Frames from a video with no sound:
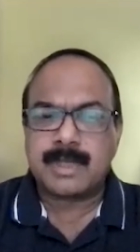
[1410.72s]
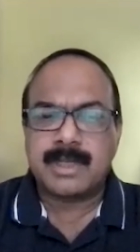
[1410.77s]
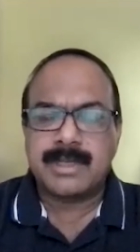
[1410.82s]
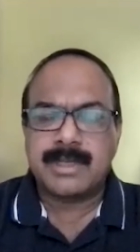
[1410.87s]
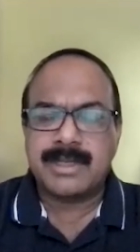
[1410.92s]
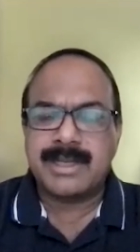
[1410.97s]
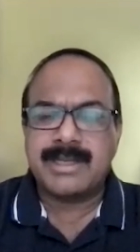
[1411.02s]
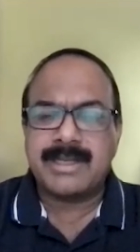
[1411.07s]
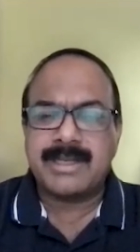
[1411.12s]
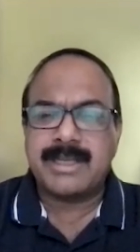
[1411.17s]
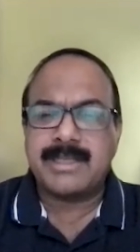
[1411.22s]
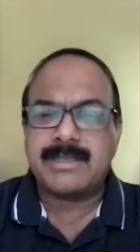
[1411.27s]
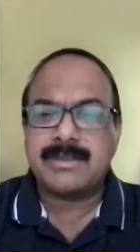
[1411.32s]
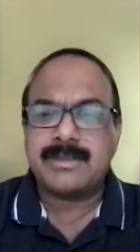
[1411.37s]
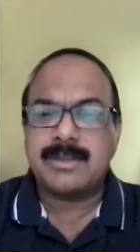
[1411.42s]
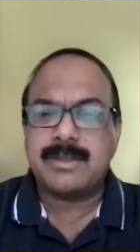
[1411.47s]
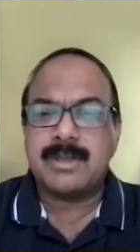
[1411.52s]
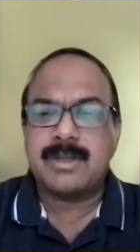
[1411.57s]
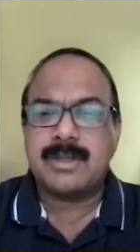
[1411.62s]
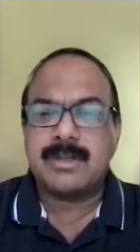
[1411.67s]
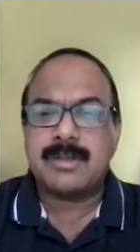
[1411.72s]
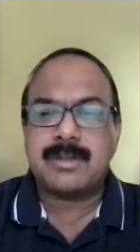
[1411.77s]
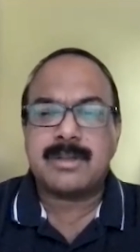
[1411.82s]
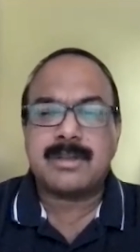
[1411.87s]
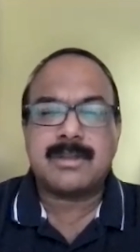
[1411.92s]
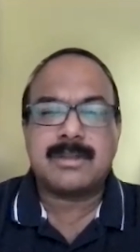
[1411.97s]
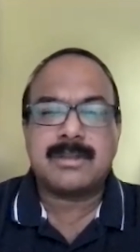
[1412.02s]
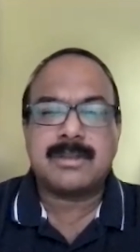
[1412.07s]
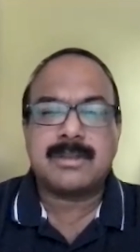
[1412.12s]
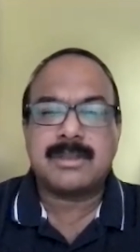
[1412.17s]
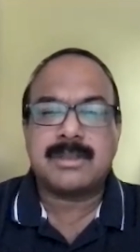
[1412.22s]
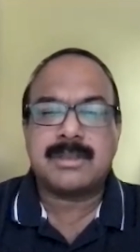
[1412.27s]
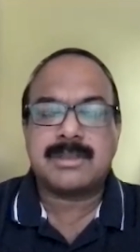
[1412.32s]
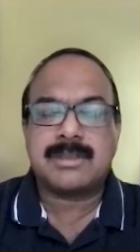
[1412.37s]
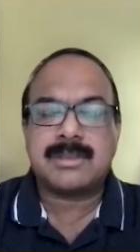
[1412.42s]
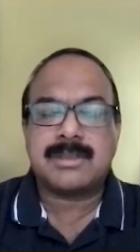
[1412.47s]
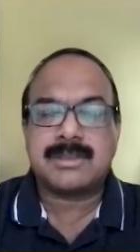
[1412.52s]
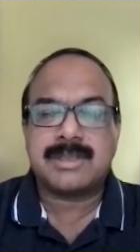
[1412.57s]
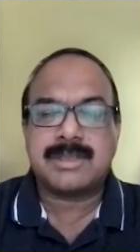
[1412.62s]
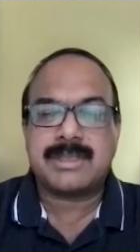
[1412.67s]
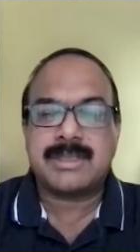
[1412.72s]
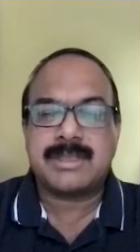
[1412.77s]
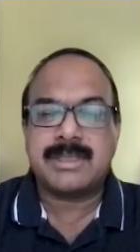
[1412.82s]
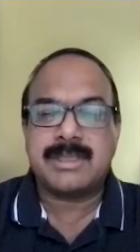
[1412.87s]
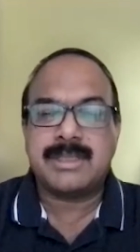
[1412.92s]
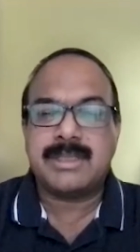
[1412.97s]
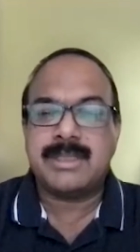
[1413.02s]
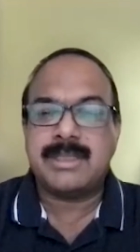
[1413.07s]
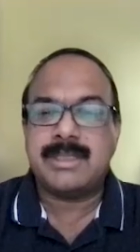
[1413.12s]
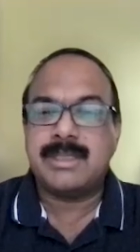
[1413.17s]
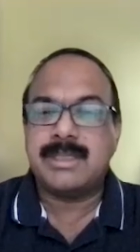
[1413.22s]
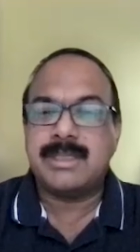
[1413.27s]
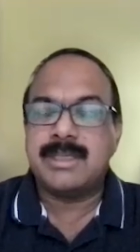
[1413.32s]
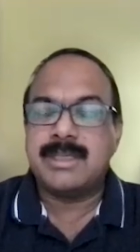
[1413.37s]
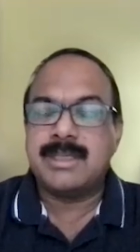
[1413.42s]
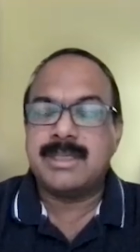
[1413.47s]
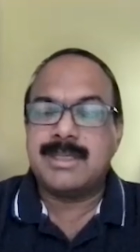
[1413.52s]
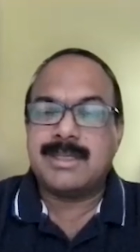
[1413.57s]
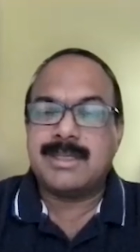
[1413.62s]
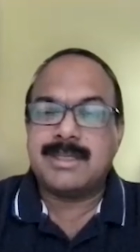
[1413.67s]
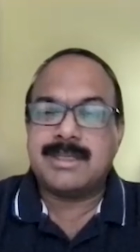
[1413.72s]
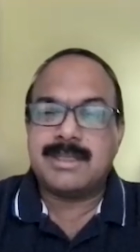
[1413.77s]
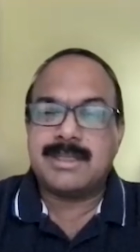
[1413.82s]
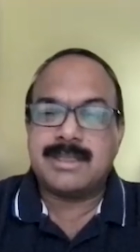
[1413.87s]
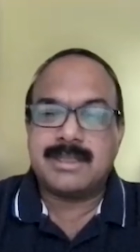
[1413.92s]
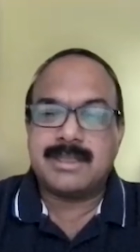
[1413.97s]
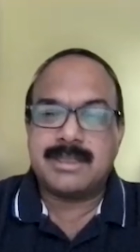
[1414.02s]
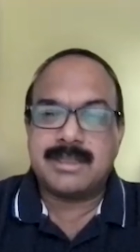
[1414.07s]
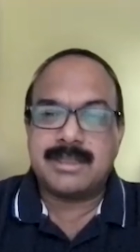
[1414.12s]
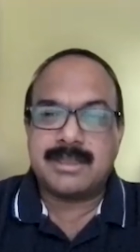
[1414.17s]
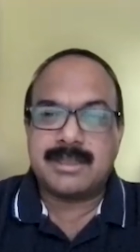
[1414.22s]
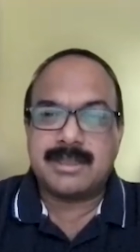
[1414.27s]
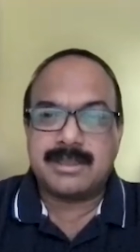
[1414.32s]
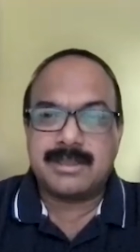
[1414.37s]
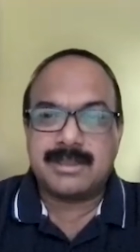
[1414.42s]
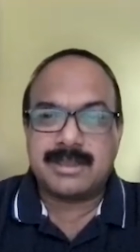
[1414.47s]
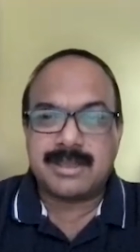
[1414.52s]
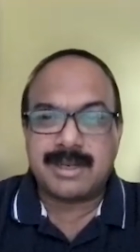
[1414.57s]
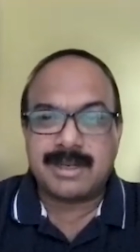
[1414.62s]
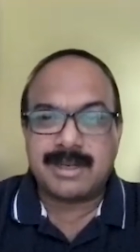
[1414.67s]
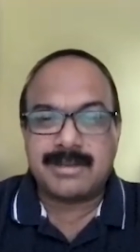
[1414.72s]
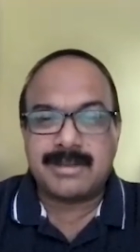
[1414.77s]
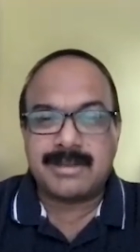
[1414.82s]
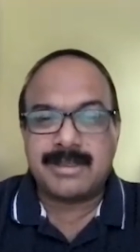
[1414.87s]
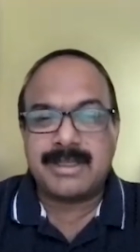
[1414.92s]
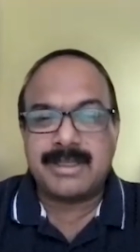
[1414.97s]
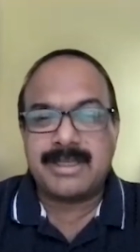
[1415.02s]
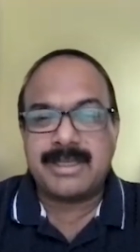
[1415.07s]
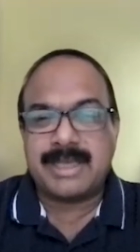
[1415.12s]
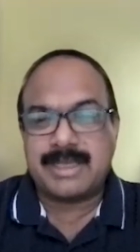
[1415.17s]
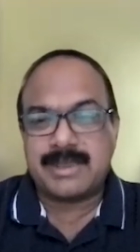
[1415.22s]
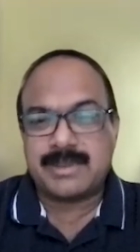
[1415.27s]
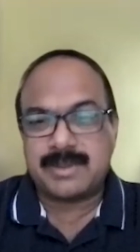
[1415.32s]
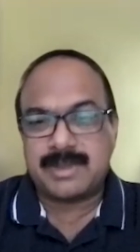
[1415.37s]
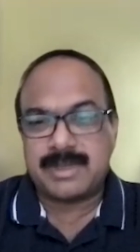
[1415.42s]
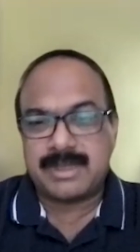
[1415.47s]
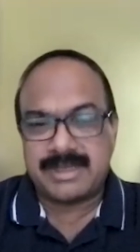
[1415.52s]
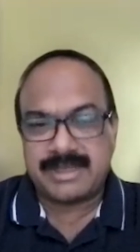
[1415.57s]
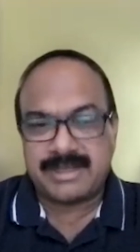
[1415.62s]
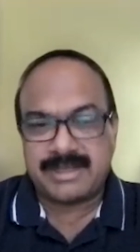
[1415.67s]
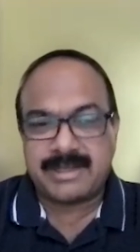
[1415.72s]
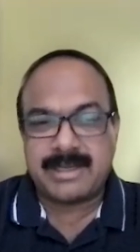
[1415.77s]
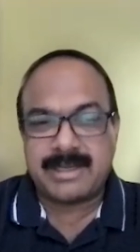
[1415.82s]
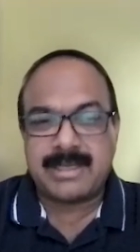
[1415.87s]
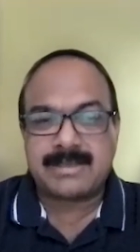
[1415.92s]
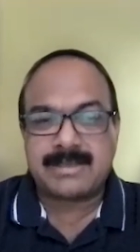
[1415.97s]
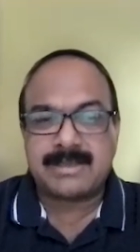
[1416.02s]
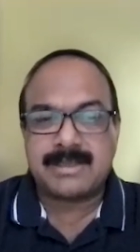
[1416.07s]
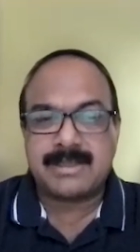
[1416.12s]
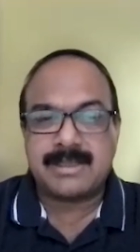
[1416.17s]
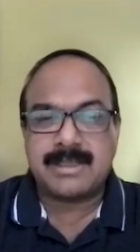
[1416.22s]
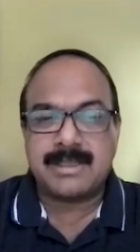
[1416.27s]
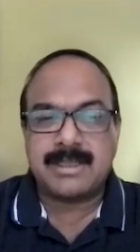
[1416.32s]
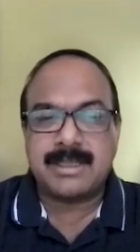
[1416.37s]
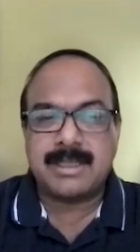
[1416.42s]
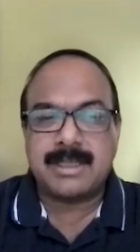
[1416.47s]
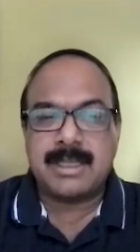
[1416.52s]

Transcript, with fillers: that takes you all over the city uh, the country as well as internationally.